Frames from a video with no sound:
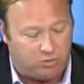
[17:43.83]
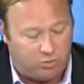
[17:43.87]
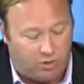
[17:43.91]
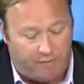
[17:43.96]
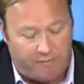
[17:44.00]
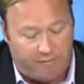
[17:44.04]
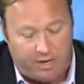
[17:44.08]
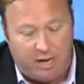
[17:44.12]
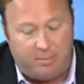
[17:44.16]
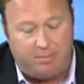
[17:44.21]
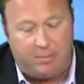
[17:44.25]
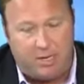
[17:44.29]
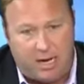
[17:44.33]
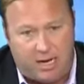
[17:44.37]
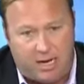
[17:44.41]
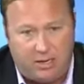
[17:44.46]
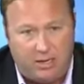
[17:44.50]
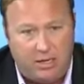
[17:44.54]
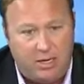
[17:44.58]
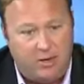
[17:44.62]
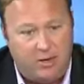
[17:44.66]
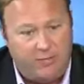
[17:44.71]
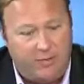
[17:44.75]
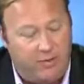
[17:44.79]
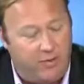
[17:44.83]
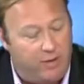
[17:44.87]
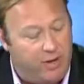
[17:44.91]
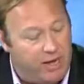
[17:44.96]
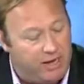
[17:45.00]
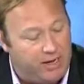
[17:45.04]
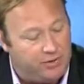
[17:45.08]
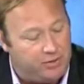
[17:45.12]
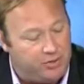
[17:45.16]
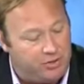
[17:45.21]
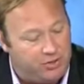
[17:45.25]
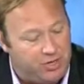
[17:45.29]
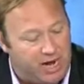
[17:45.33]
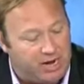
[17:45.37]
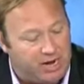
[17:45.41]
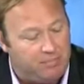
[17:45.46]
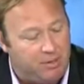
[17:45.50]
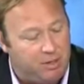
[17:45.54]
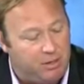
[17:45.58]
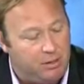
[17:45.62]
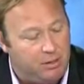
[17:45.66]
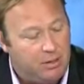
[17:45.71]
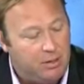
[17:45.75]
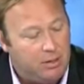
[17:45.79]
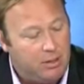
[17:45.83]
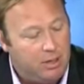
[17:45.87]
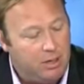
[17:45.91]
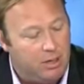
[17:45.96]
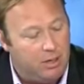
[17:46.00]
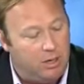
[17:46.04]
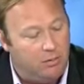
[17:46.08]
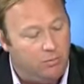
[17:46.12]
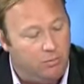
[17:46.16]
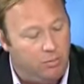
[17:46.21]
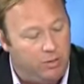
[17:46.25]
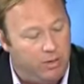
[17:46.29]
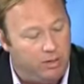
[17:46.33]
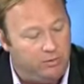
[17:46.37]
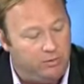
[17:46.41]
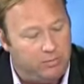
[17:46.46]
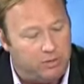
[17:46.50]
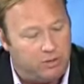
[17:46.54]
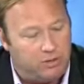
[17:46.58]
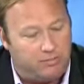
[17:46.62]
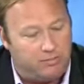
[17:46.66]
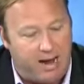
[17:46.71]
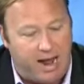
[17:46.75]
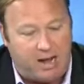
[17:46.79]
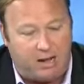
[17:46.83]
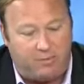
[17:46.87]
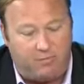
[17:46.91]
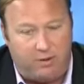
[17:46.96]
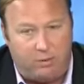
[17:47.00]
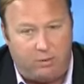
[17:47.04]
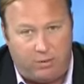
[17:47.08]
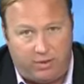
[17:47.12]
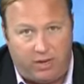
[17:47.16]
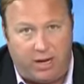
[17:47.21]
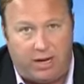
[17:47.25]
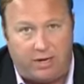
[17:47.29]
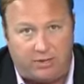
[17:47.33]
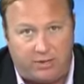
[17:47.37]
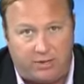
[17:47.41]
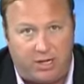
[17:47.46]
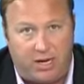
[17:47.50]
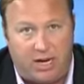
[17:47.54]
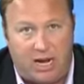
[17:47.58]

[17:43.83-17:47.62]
So we'll have an update in the next segment uh, with Mister McAfee with us.